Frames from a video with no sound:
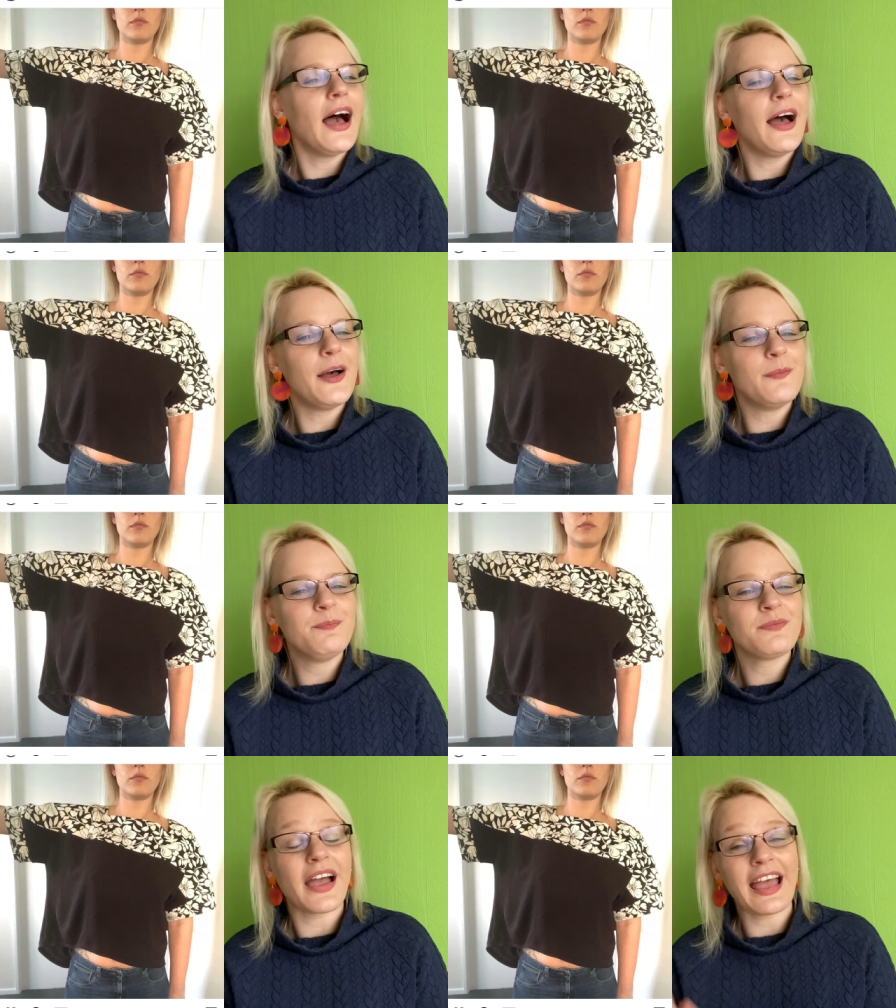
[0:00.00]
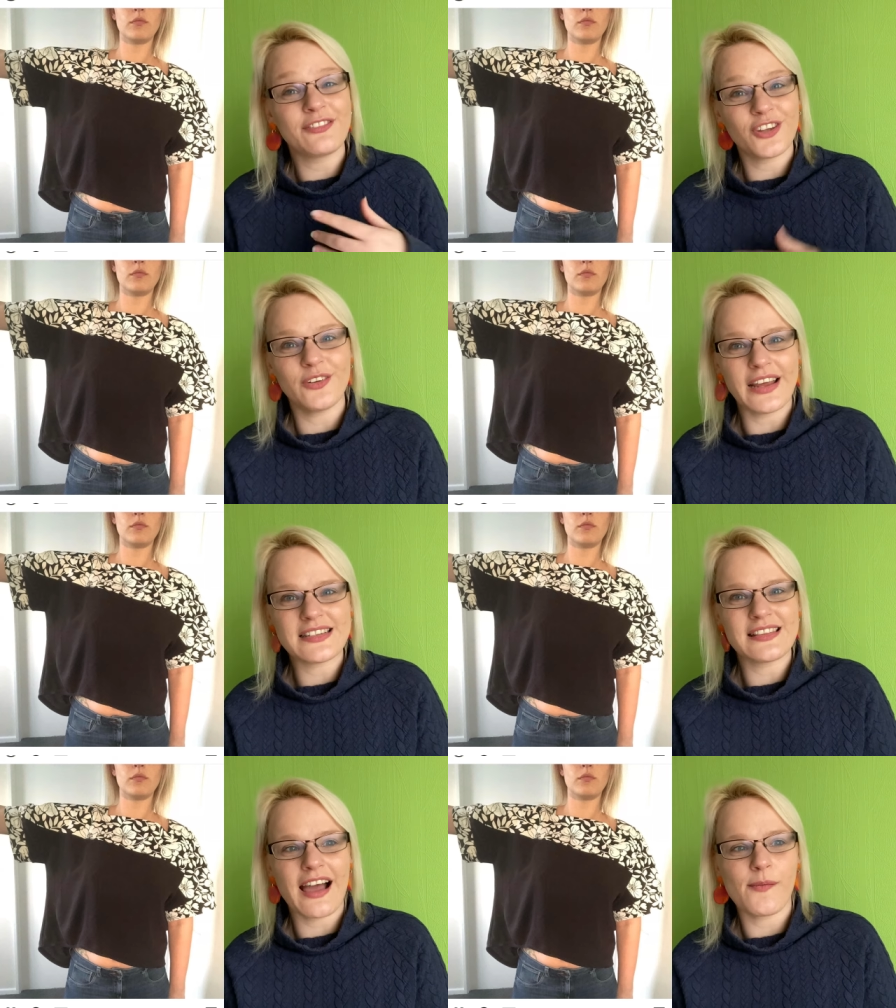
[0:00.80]
Um, I have
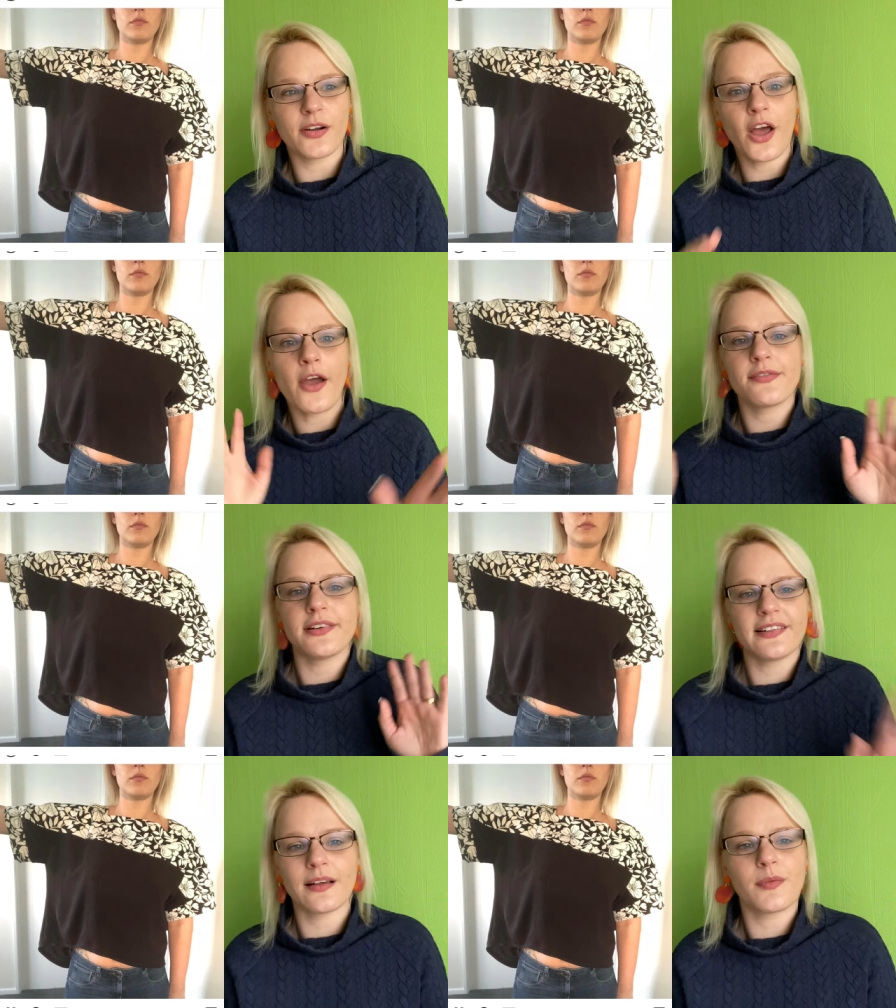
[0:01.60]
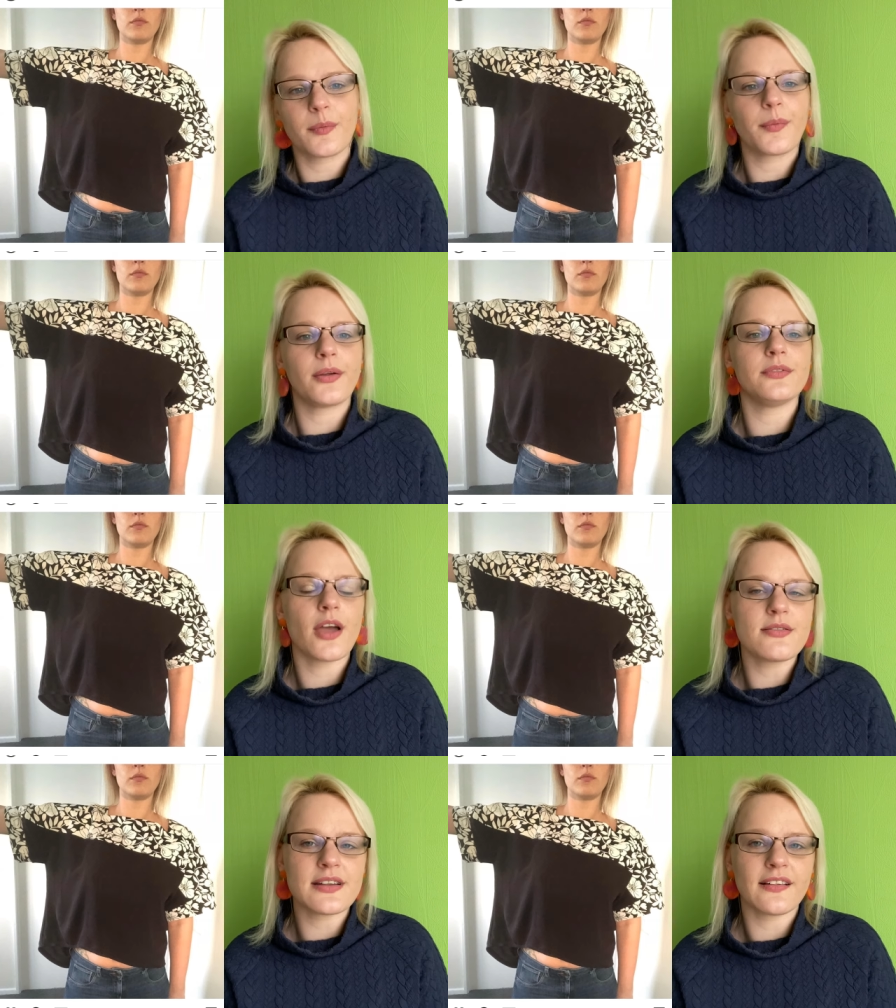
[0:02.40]
donated that one. Hopefully someone won't
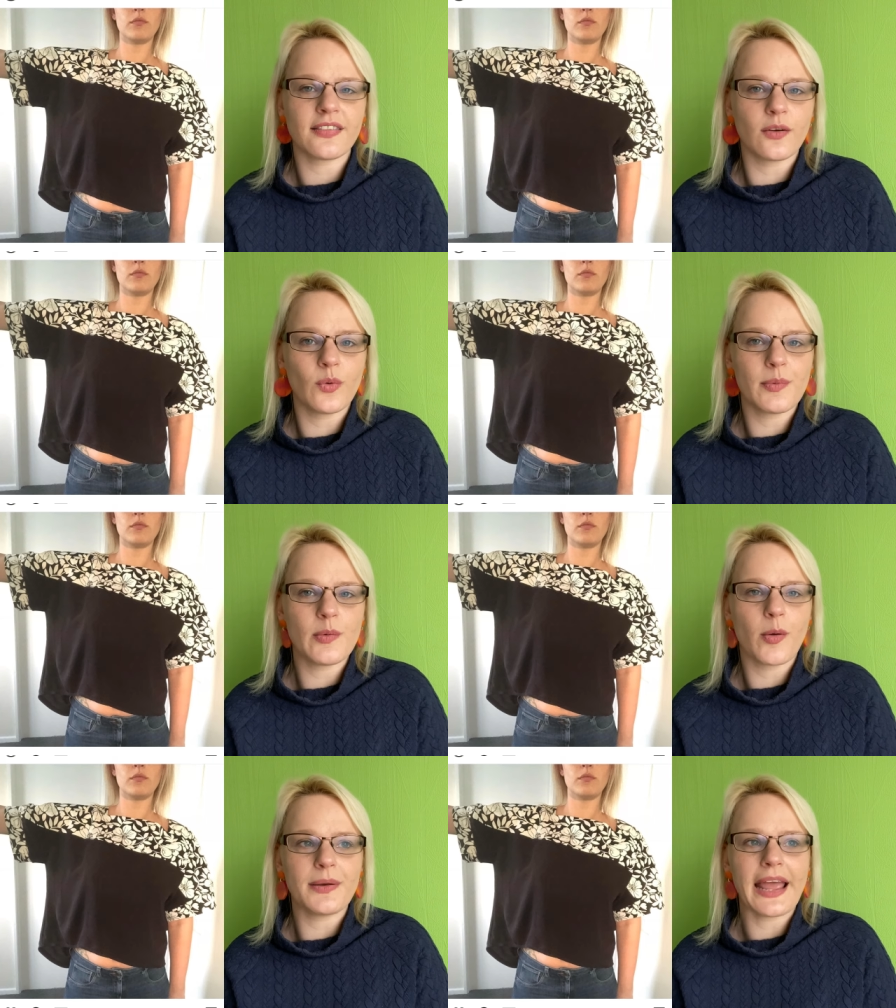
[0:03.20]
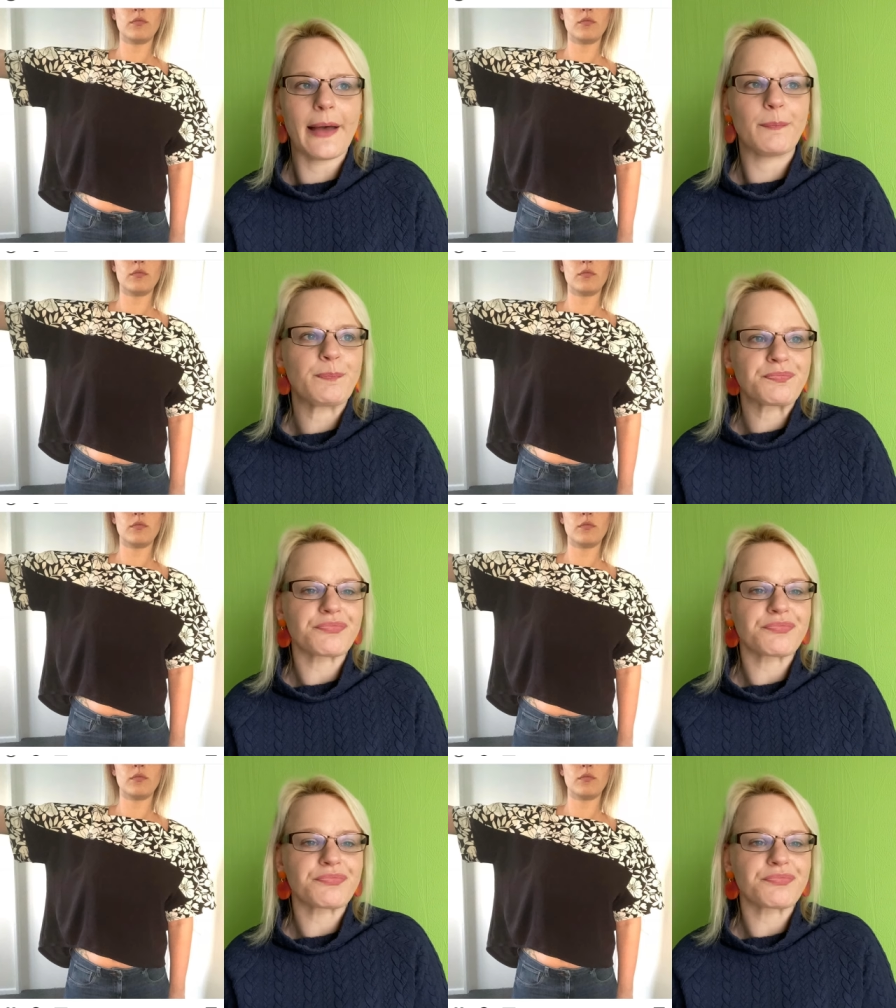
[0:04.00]
notice the wibbly wobbly hem.